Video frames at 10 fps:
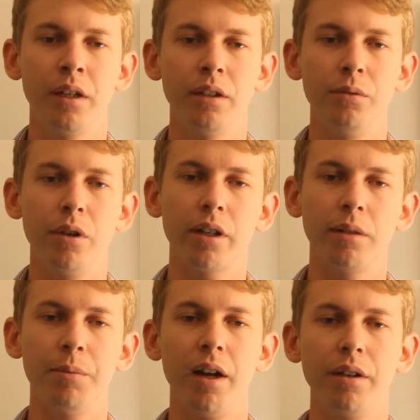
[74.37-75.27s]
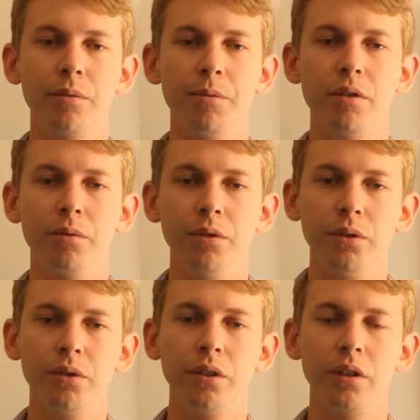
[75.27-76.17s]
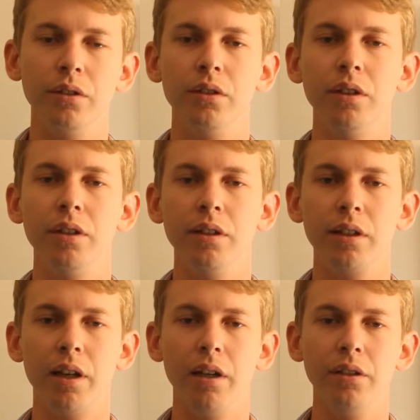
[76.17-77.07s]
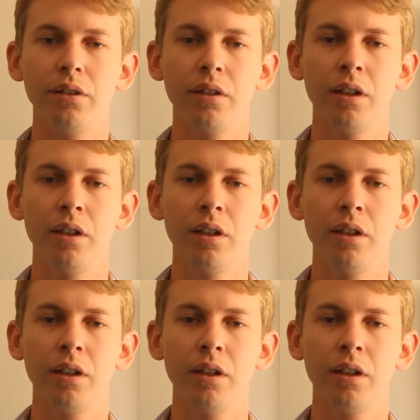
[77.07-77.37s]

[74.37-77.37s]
The working party report was also considered in the case,